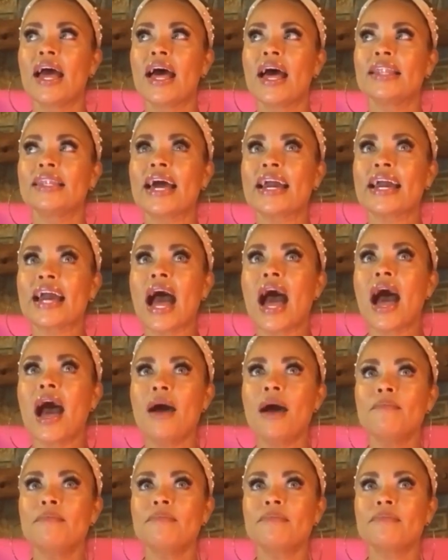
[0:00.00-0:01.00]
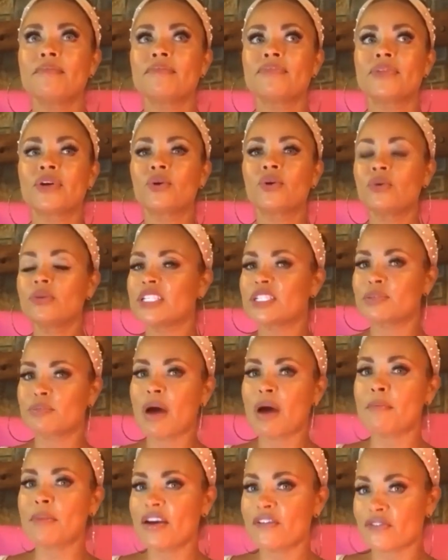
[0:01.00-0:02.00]
like, I'm the coolest
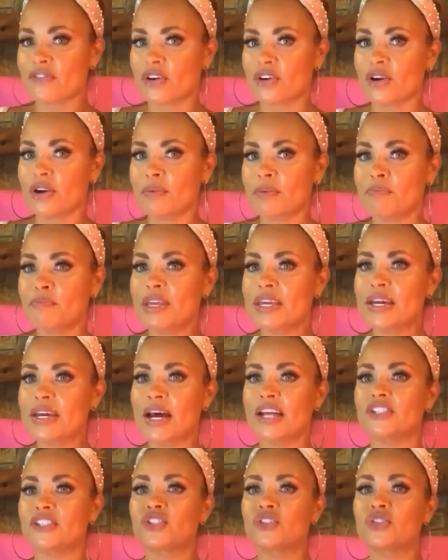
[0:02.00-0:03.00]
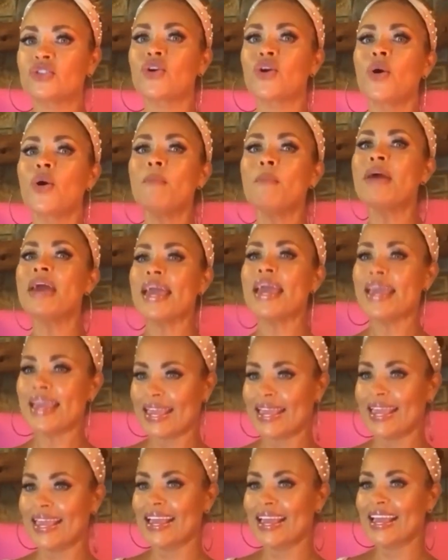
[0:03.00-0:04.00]
mom ever because through
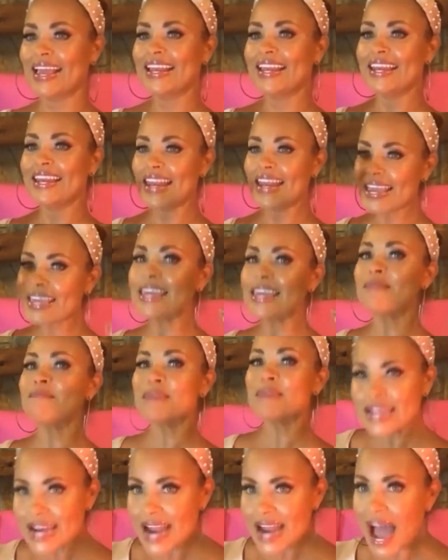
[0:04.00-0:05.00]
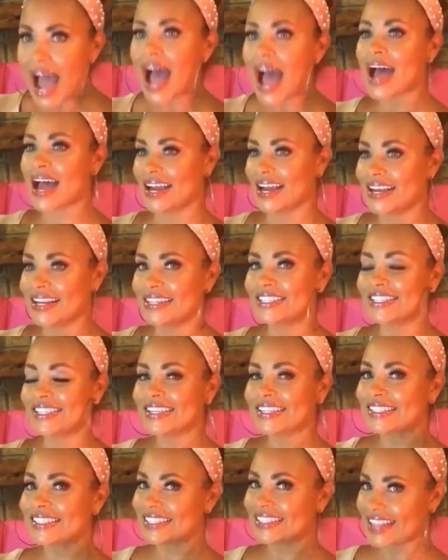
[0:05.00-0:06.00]
me, Nicki Minaj
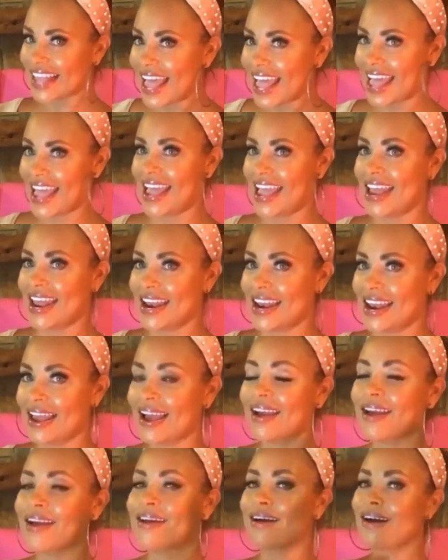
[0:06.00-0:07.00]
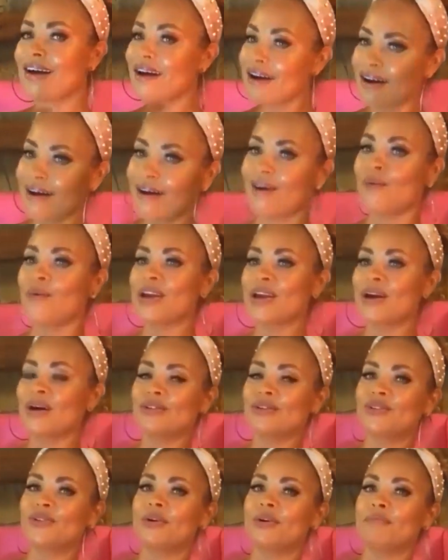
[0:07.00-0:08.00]
said, girl, we're
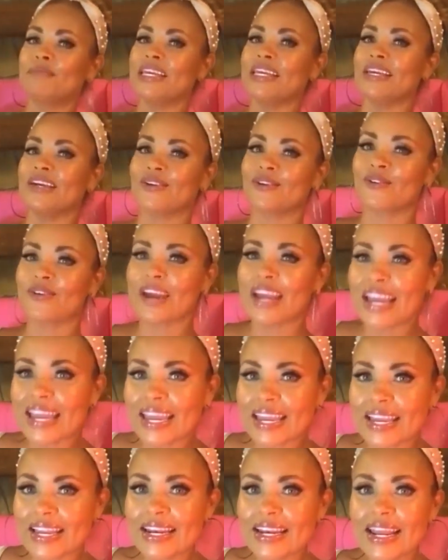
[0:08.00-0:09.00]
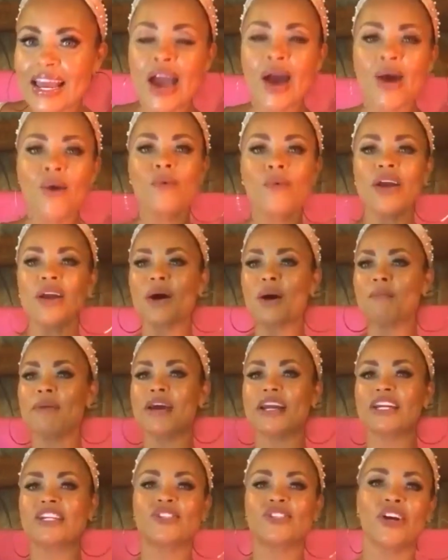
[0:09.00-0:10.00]
going to do a meet and greet. We're going to
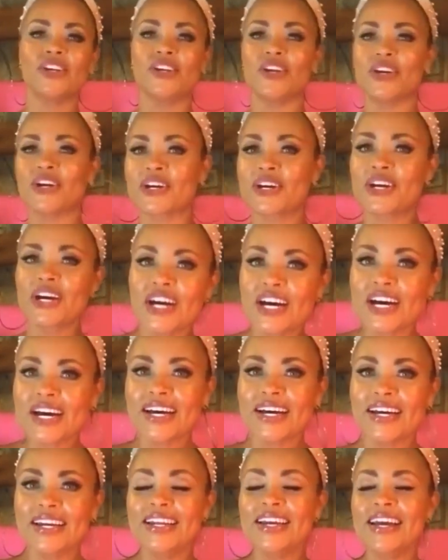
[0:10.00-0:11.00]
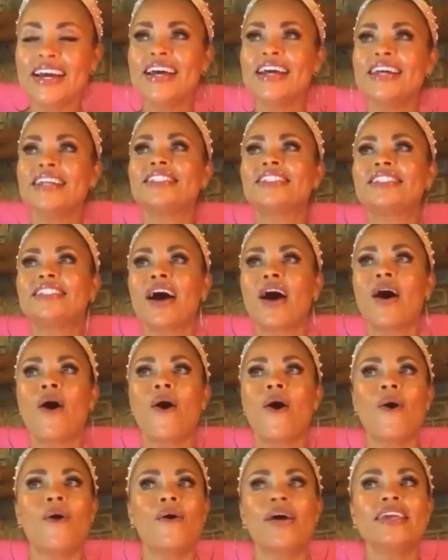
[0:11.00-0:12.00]
make sure you're good.
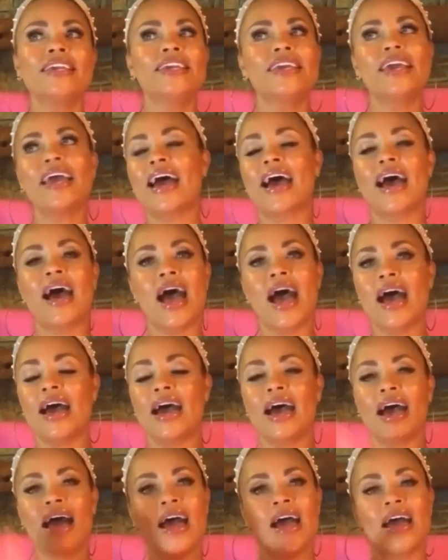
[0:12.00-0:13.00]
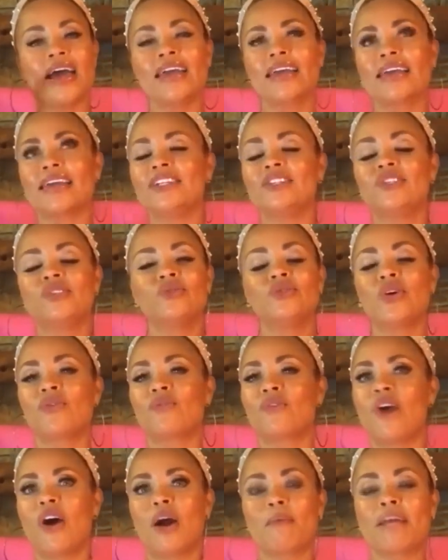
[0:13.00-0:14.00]
So, yeah, I, I can do no
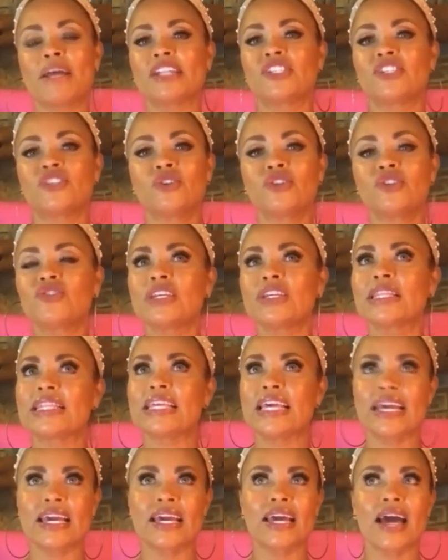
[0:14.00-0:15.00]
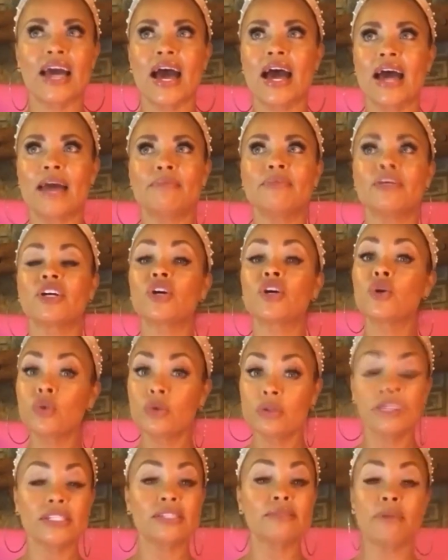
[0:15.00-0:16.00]
wrong. My children think I'm the
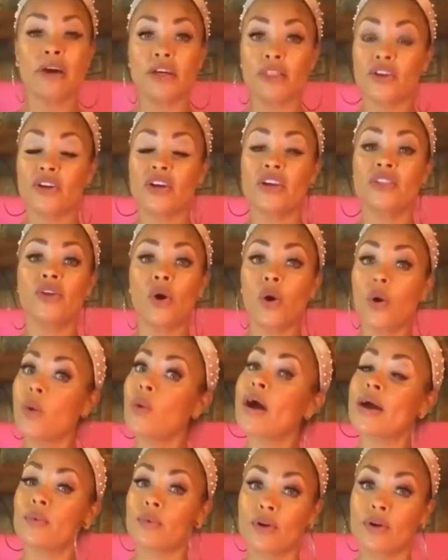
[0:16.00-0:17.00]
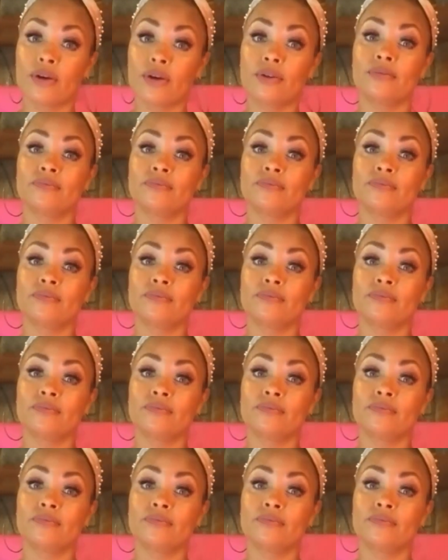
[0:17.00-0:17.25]
coolest mother in the whole wide world.